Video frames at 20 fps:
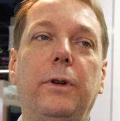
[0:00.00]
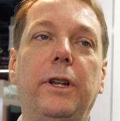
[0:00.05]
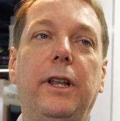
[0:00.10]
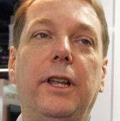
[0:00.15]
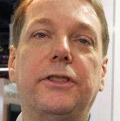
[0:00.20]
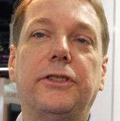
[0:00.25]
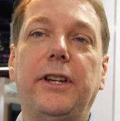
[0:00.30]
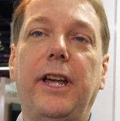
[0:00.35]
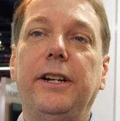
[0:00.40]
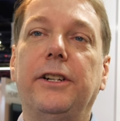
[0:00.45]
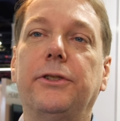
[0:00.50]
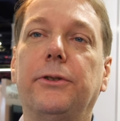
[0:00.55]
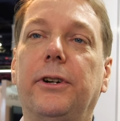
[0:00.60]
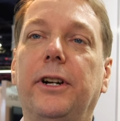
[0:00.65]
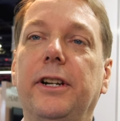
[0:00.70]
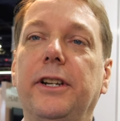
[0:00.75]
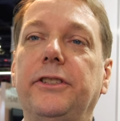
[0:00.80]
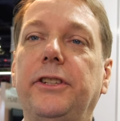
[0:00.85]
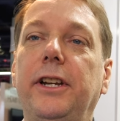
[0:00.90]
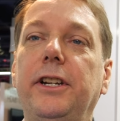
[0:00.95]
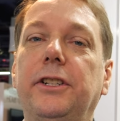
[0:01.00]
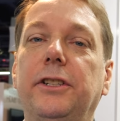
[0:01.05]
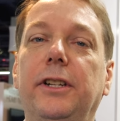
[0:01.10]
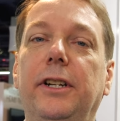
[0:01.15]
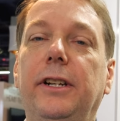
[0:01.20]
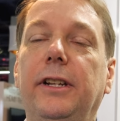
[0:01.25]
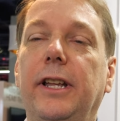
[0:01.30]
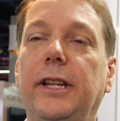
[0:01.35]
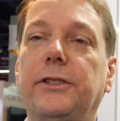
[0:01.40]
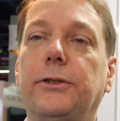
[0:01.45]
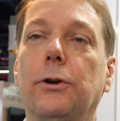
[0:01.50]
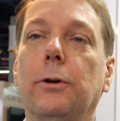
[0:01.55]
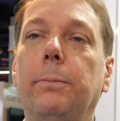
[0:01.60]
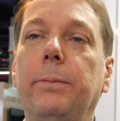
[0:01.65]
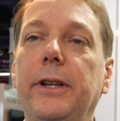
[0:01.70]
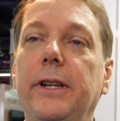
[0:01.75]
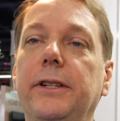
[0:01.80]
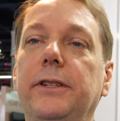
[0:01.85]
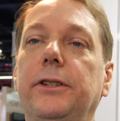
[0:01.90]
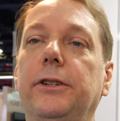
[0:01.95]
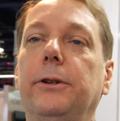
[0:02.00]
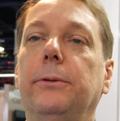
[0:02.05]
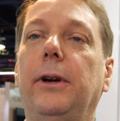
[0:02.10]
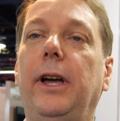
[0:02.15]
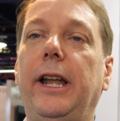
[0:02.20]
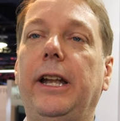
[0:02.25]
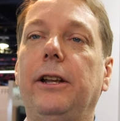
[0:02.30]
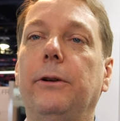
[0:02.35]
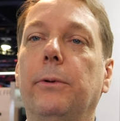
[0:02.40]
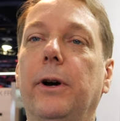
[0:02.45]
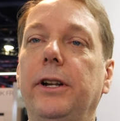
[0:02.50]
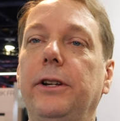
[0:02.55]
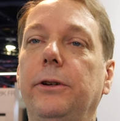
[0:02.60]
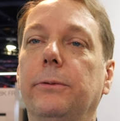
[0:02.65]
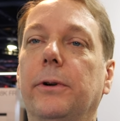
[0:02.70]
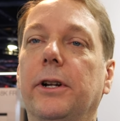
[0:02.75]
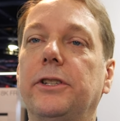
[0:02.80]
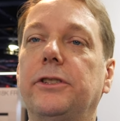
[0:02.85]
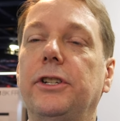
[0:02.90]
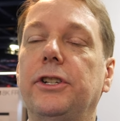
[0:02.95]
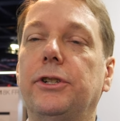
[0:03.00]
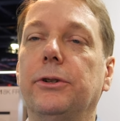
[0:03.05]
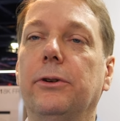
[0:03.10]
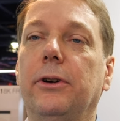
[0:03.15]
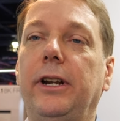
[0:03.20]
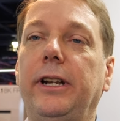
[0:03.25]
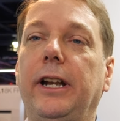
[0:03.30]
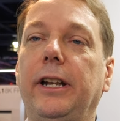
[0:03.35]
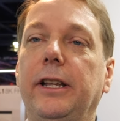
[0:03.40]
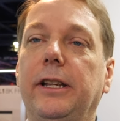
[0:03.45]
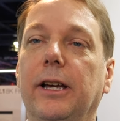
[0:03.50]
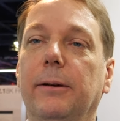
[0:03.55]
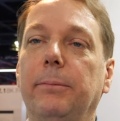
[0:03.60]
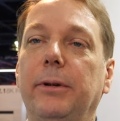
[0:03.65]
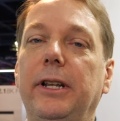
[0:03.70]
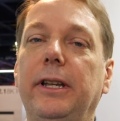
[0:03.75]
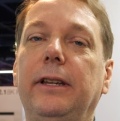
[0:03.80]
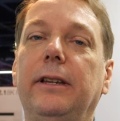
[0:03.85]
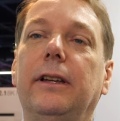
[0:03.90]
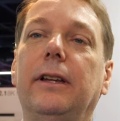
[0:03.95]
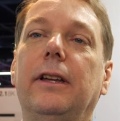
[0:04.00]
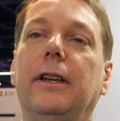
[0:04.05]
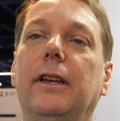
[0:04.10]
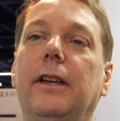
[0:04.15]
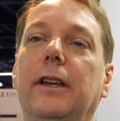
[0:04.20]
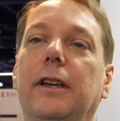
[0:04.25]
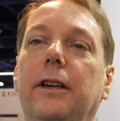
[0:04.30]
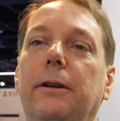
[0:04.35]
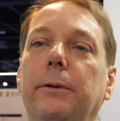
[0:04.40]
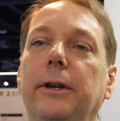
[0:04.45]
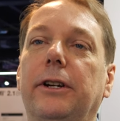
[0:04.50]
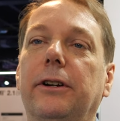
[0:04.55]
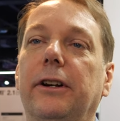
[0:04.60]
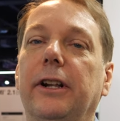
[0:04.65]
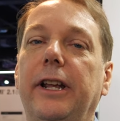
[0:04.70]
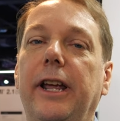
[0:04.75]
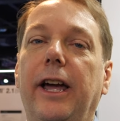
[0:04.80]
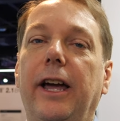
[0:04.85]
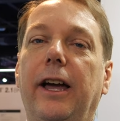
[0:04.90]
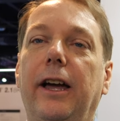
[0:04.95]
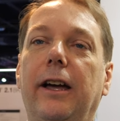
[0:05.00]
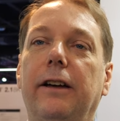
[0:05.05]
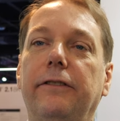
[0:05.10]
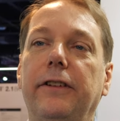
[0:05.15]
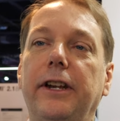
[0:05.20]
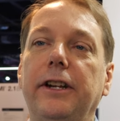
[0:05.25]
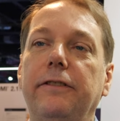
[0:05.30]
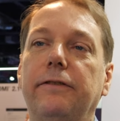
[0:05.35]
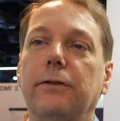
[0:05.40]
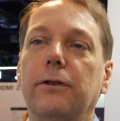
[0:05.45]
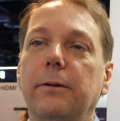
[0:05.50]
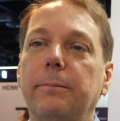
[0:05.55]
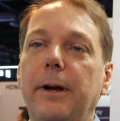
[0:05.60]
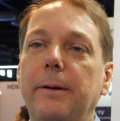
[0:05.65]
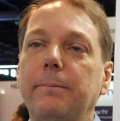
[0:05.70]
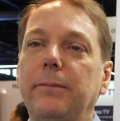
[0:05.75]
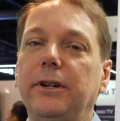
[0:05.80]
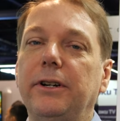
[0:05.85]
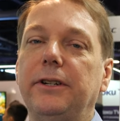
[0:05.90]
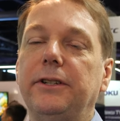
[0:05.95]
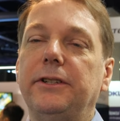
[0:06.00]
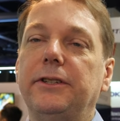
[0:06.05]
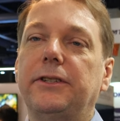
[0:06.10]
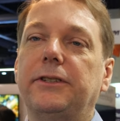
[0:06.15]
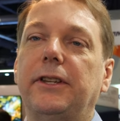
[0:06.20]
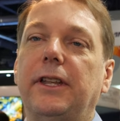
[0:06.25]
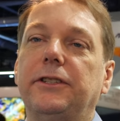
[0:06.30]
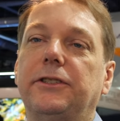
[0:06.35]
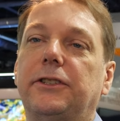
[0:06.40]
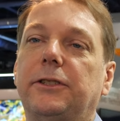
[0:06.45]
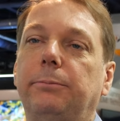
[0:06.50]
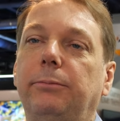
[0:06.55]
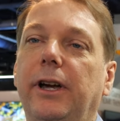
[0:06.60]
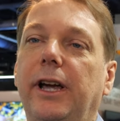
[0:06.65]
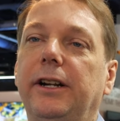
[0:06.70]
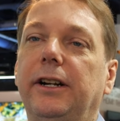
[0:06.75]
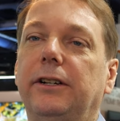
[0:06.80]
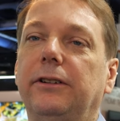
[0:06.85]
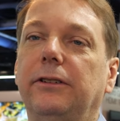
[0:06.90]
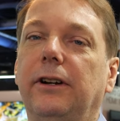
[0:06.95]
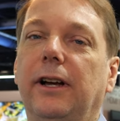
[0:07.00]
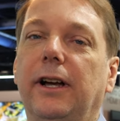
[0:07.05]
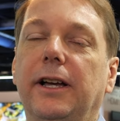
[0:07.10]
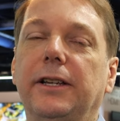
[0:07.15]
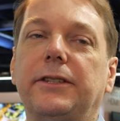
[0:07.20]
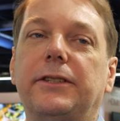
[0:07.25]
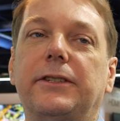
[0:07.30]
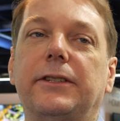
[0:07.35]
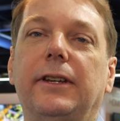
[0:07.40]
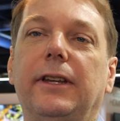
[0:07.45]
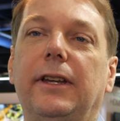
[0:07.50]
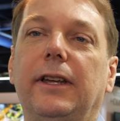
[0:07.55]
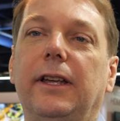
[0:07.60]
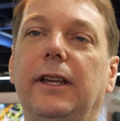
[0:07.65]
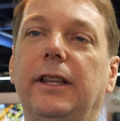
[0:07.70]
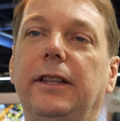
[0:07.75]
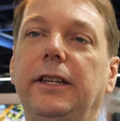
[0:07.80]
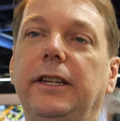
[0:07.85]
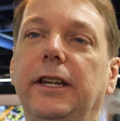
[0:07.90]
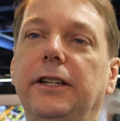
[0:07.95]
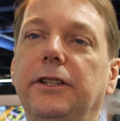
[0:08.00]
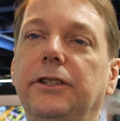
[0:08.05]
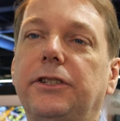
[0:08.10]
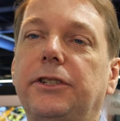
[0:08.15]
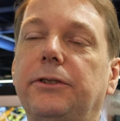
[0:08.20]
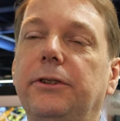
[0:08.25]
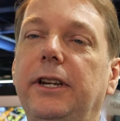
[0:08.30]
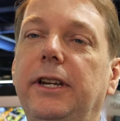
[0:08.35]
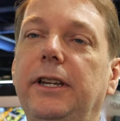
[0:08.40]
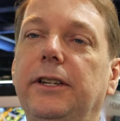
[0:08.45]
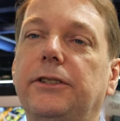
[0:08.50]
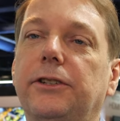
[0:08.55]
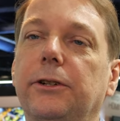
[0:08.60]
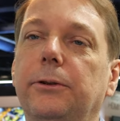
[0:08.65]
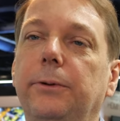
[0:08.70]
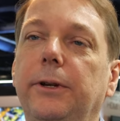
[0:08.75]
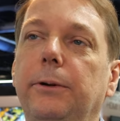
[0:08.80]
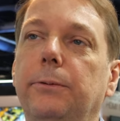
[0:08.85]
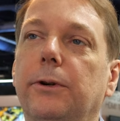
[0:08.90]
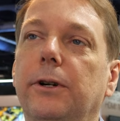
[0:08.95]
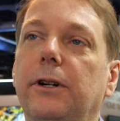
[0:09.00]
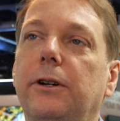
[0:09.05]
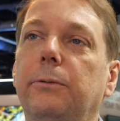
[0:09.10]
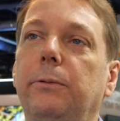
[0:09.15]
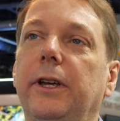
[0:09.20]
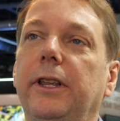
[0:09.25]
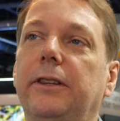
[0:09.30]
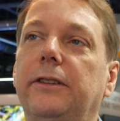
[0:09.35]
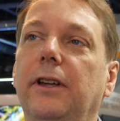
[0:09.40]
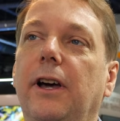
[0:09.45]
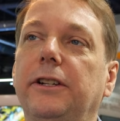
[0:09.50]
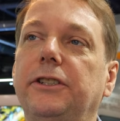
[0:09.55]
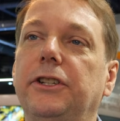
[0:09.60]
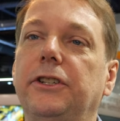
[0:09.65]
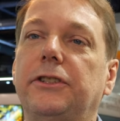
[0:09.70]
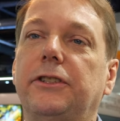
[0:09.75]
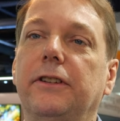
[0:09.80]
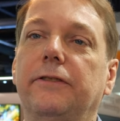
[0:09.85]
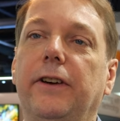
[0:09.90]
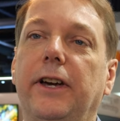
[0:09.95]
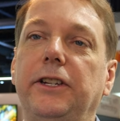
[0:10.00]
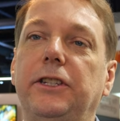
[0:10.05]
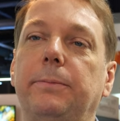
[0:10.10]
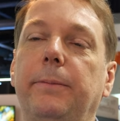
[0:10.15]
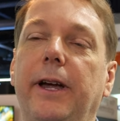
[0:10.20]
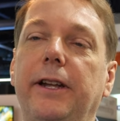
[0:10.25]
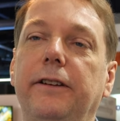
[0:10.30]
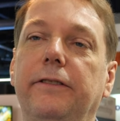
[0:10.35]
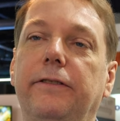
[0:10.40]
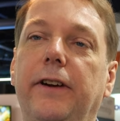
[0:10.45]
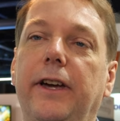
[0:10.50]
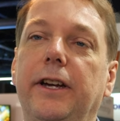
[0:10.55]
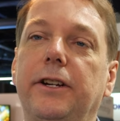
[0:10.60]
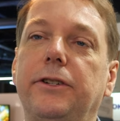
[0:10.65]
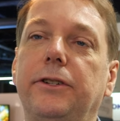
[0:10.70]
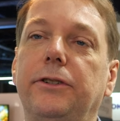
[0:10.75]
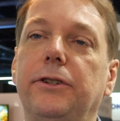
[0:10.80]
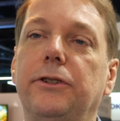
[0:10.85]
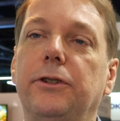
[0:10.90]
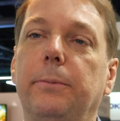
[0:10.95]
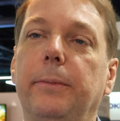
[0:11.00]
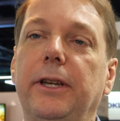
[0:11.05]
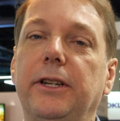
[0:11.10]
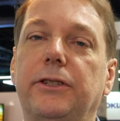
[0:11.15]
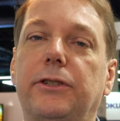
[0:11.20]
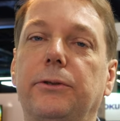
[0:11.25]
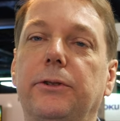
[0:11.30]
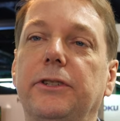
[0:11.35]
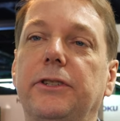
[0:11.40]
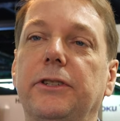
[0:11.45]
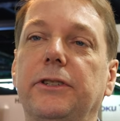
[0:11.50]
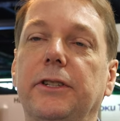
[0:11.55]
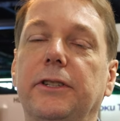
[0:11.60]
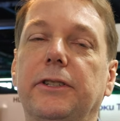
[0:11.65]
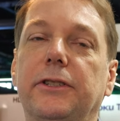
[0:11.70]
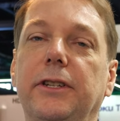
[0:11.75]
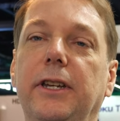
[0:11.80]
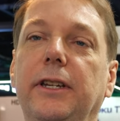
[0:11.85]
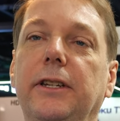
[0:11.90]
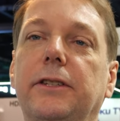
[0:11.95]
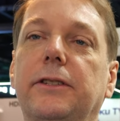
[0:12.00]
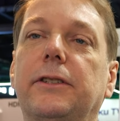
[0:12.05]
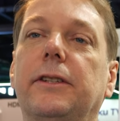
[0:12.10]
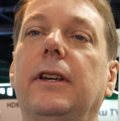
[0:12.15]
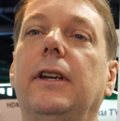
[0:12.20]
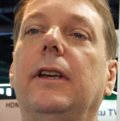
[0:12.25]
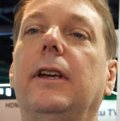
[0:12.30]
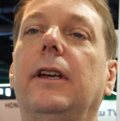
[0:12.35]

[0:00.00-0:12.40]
A standards organization that's open to anyone who wants to join any company. We currently have 84 members that's spread across the industry, so we work with not just device manufacturers who make sources and sinks.